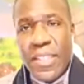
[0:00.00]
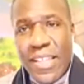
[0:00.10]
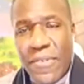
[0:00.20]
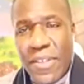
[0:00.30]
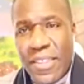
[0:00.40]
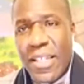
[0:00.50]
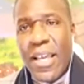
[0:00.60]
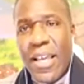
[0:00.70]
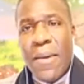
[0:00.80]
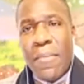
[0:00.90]
Everything
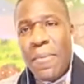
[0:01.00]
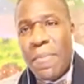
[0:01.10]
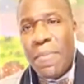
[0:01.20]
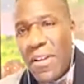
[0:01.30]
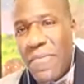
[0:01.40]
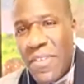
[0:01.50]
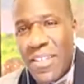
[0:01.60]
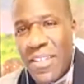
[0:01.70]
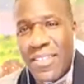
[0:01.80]
my previous